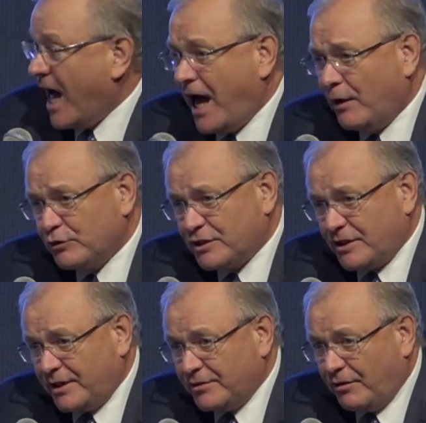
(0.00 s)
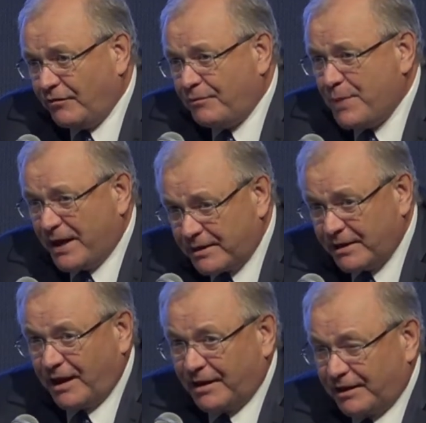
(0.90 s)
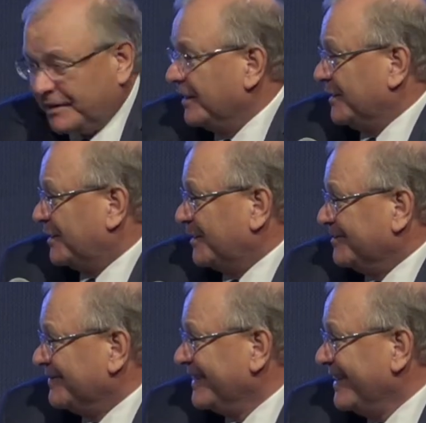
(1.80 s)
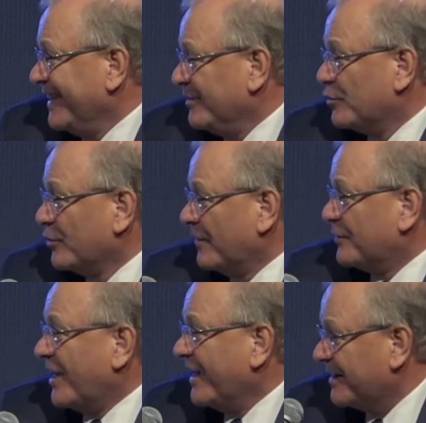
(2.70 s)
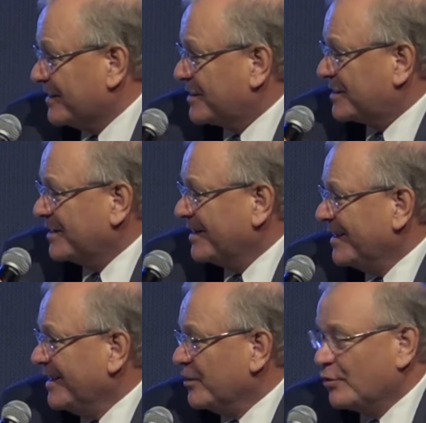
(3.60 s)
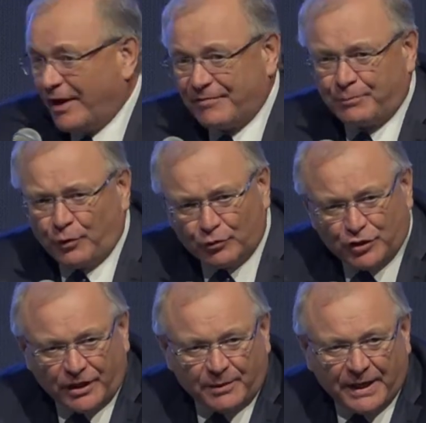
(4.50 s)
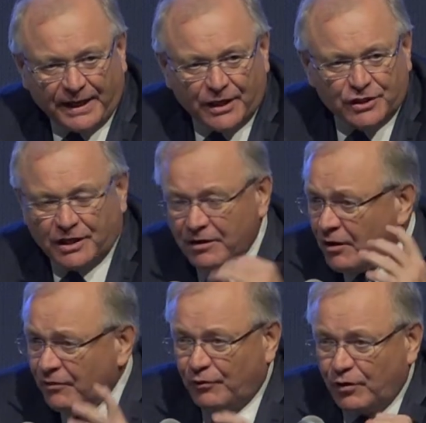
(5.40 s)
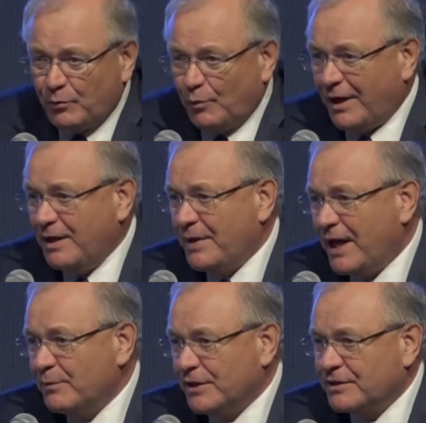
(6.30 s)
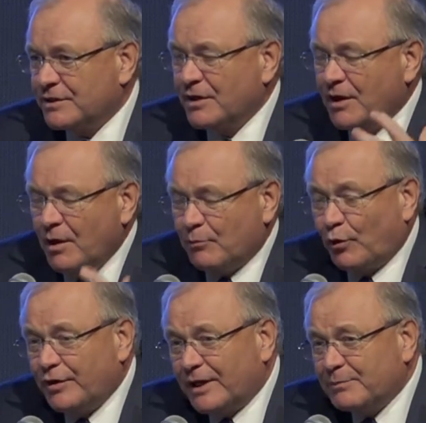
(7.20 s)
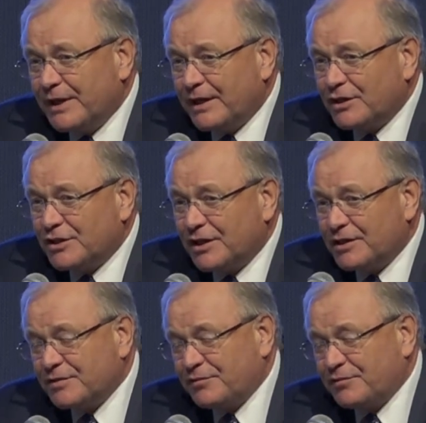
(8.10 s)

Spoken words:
Outside of banking hierarchies, you don't have titles. You have project manager for mobile payments, product managers